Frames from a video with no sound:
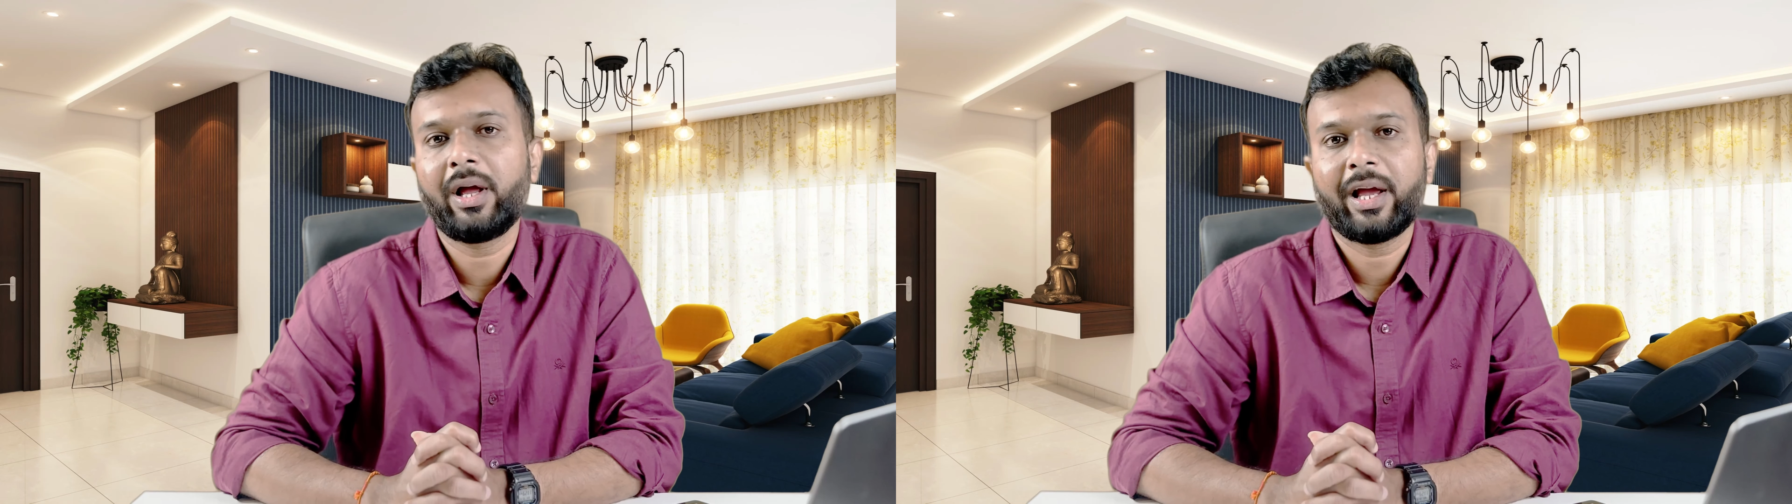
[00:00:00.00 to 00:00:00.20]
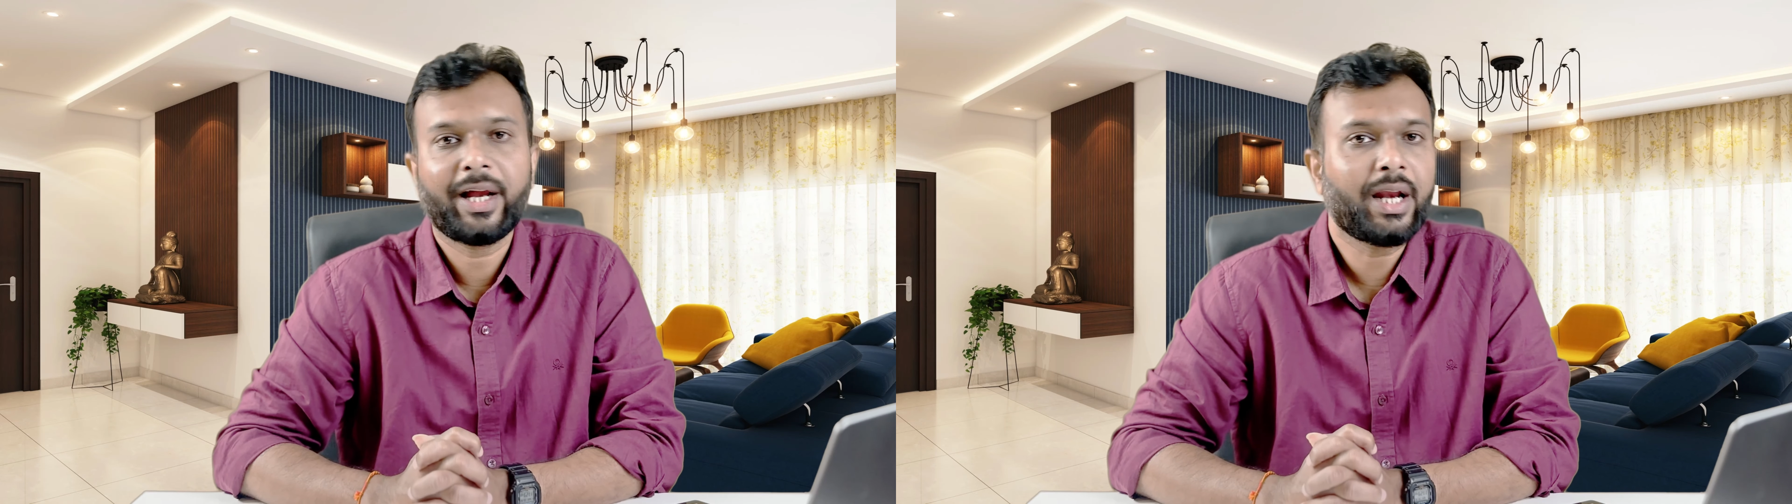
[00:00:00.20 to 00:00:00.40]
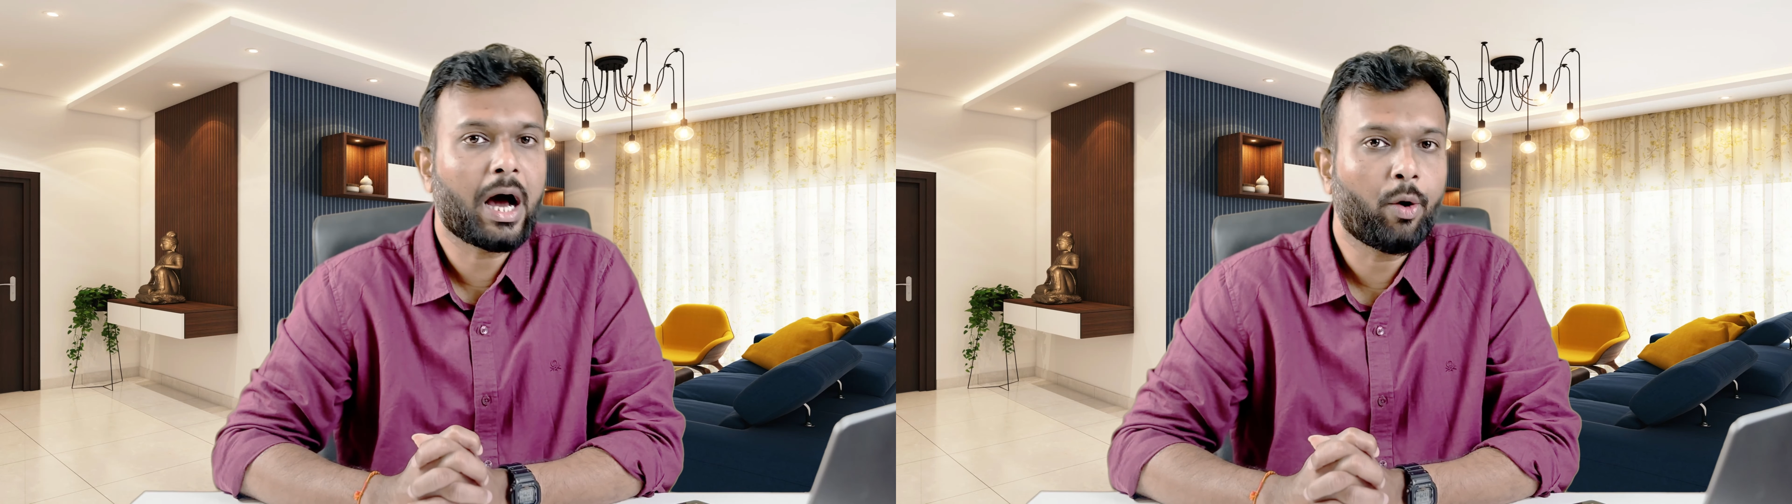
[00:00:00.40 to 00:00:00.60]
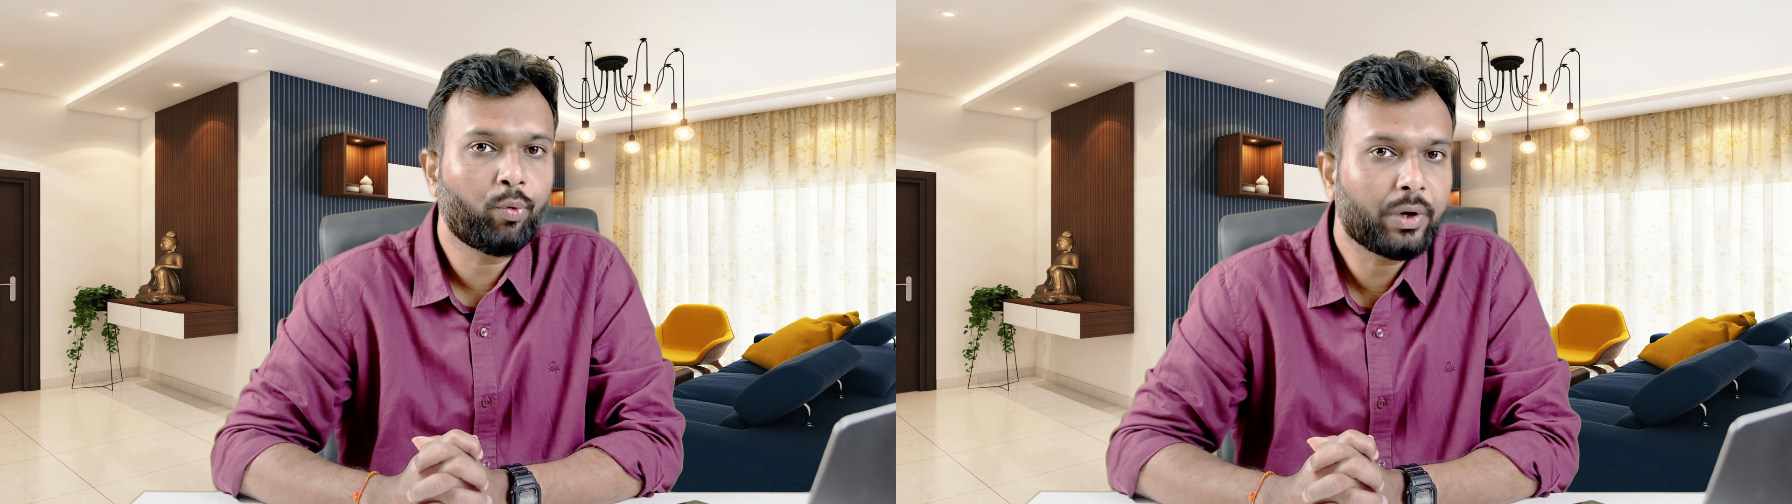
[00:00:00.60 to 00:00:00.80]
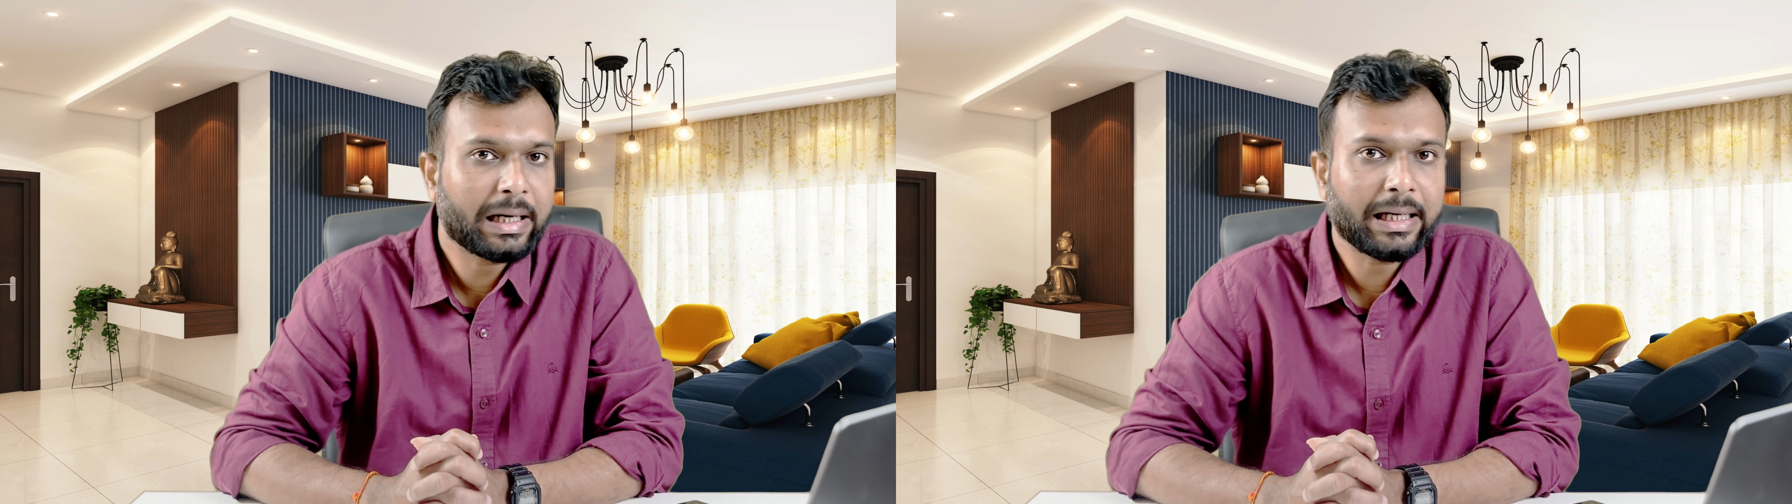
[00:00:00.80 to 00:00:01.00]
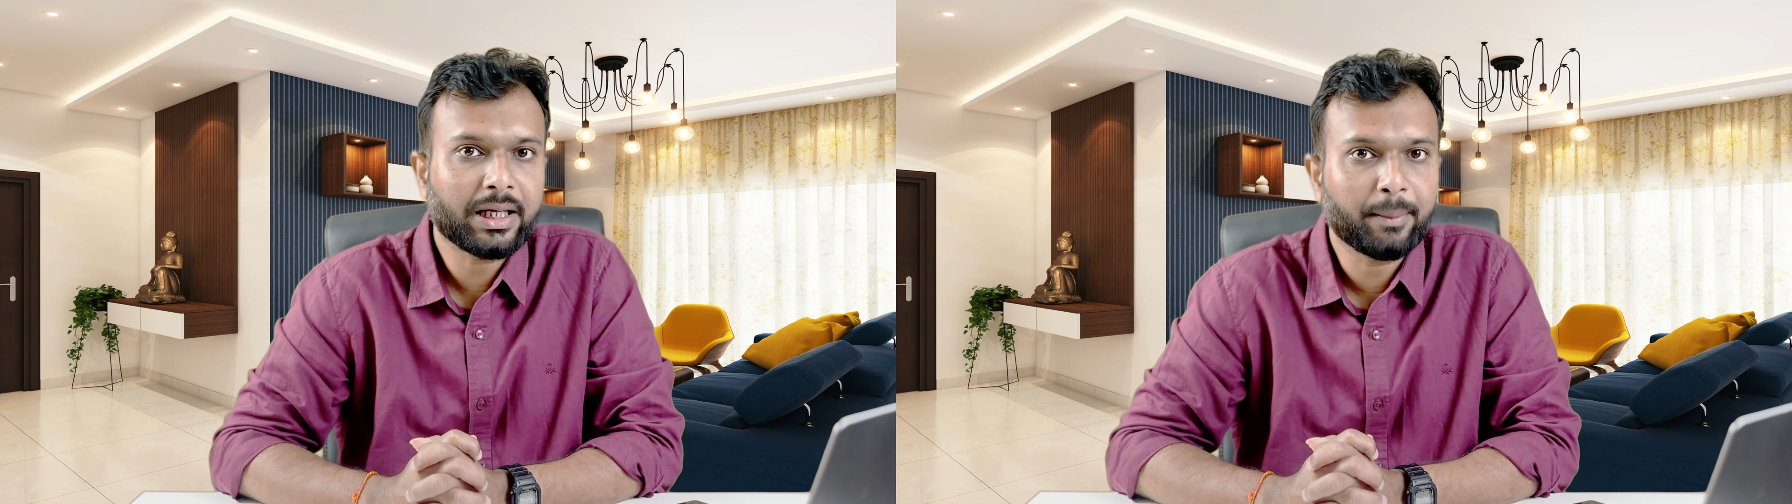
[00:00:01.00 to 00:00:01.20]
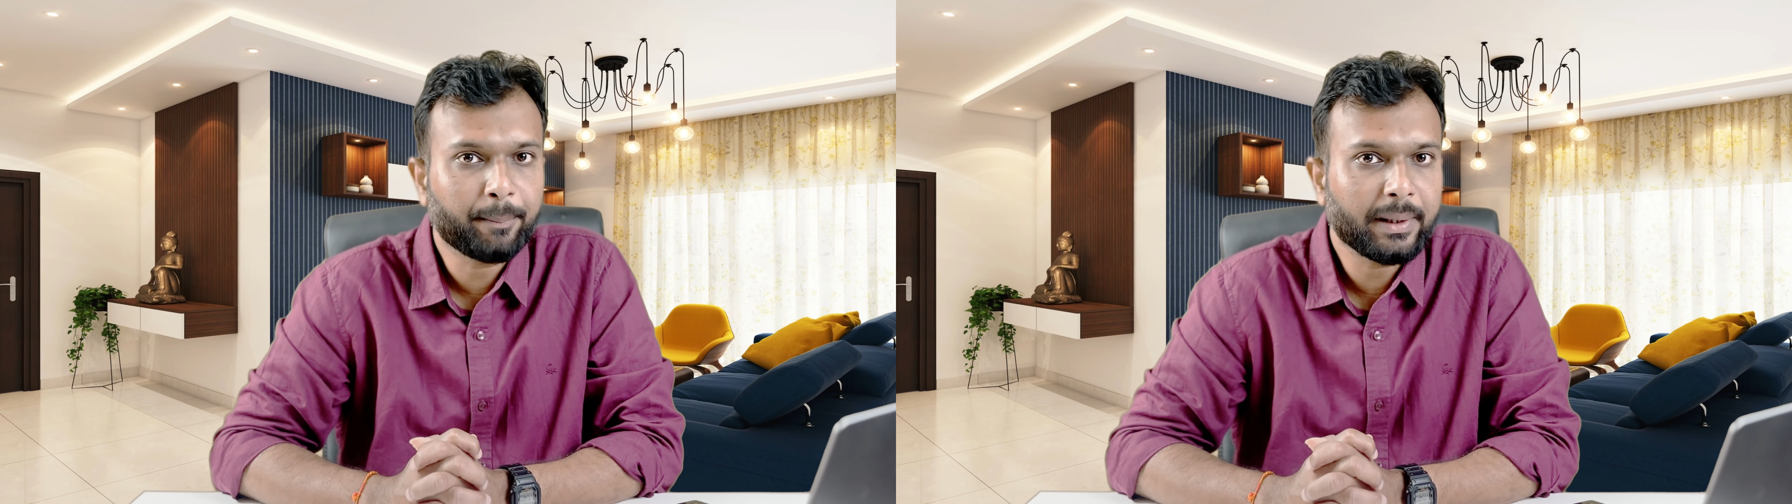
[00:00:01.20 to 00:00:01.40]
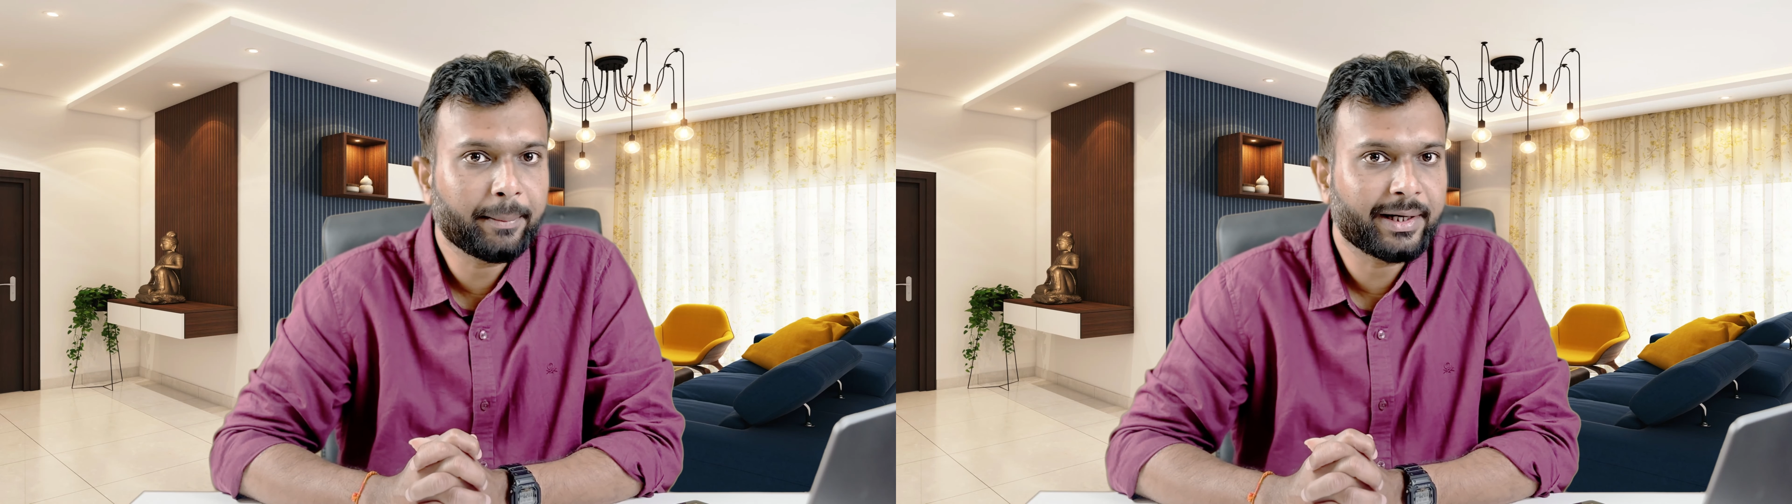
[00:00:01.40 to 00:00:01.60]
and how we can
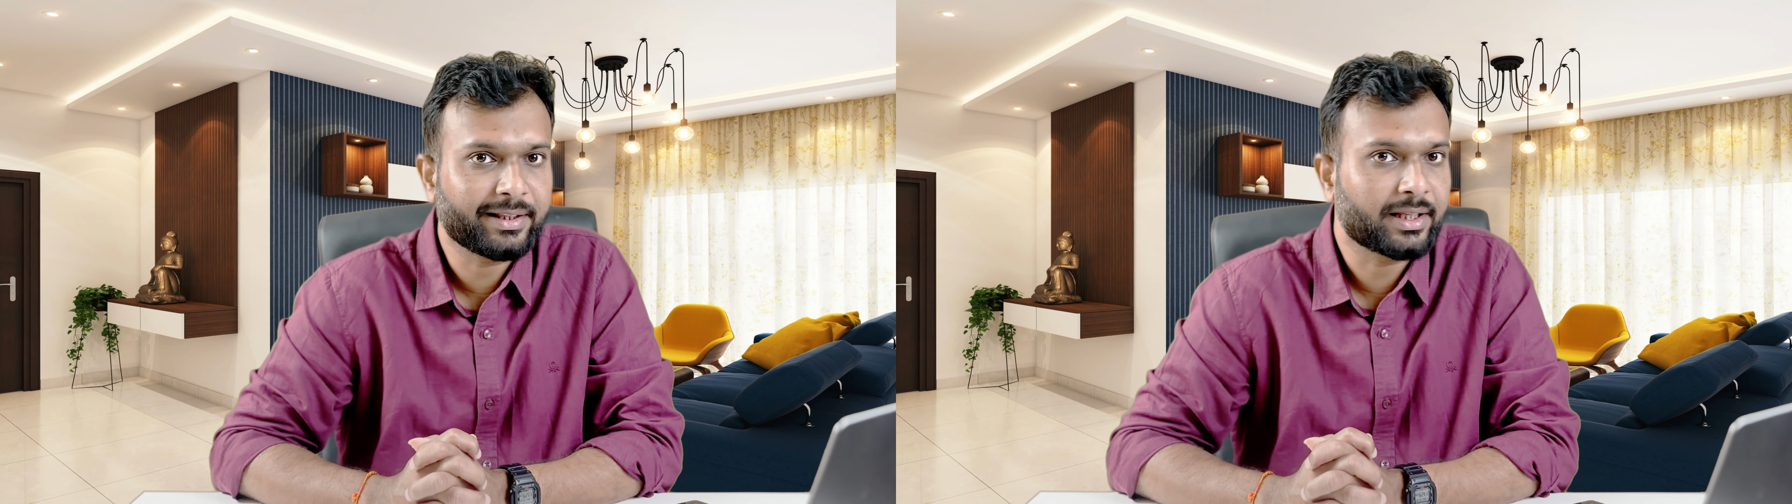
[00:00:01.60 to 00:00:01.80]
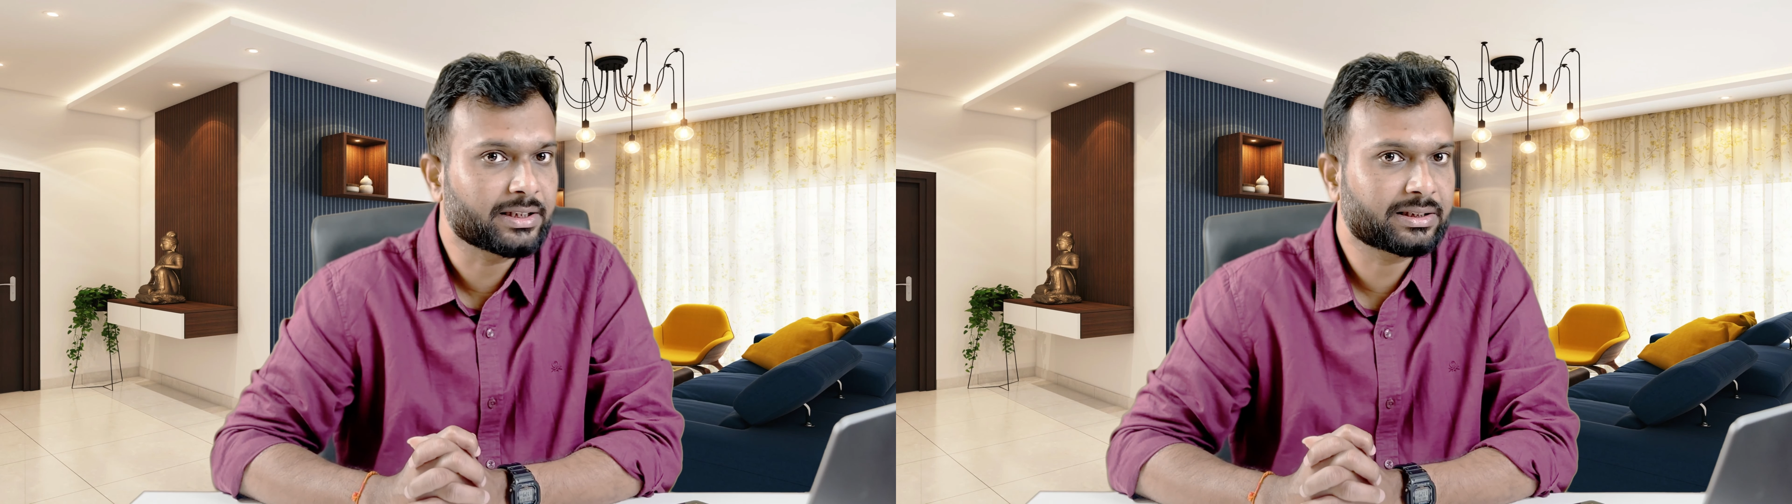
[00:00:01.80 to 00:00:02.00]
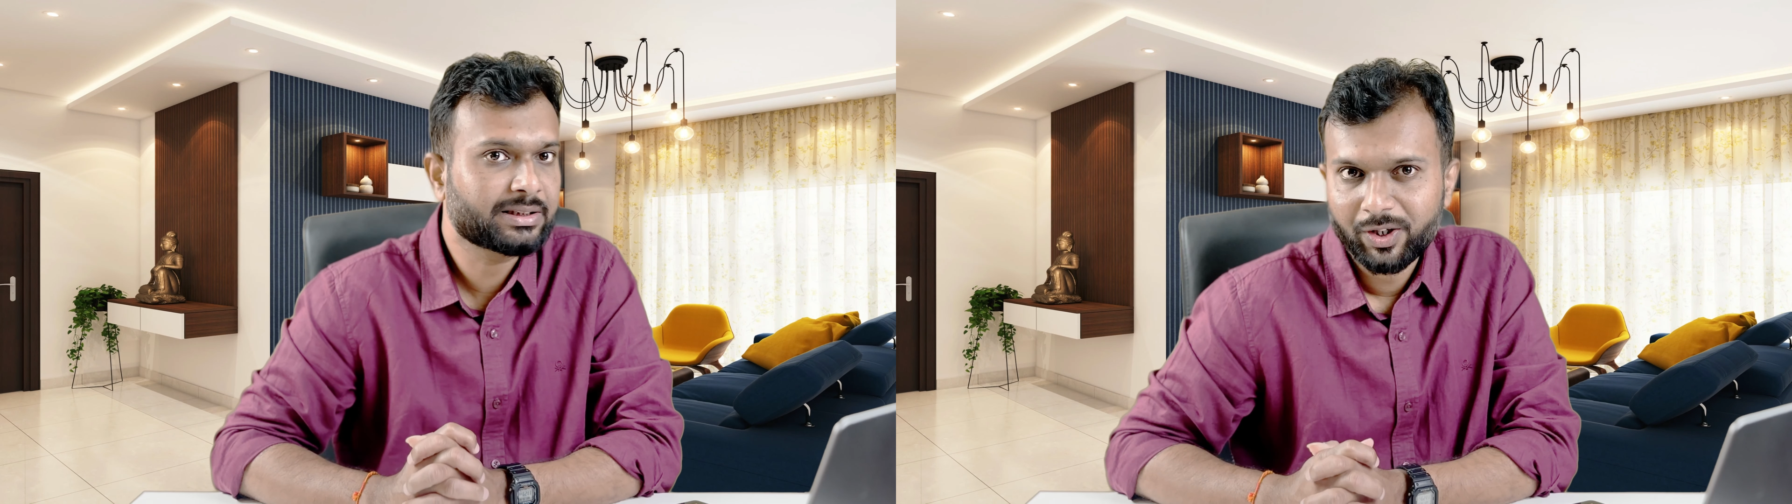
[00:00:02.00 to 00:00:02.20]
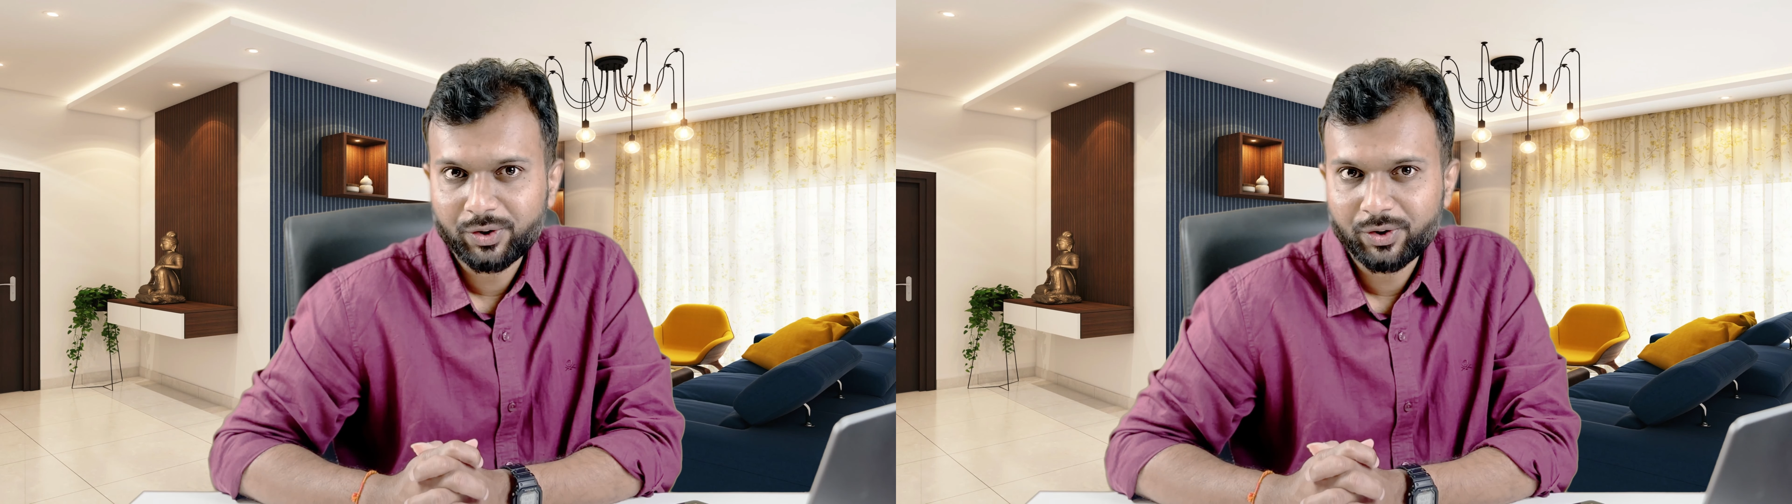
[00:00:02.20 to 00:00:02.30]
implement this.